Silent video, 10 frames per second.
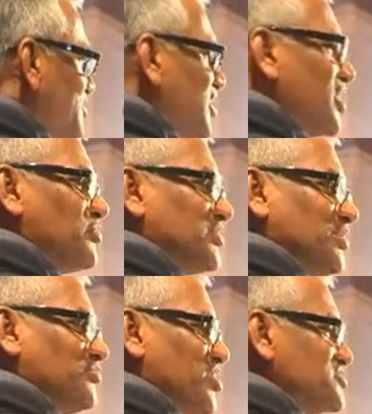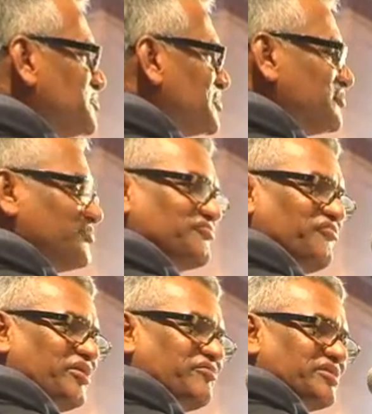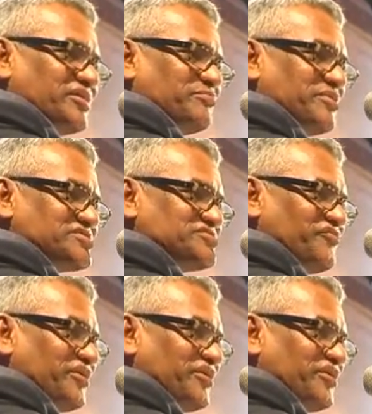Nagapattinam hospital with 500 beds,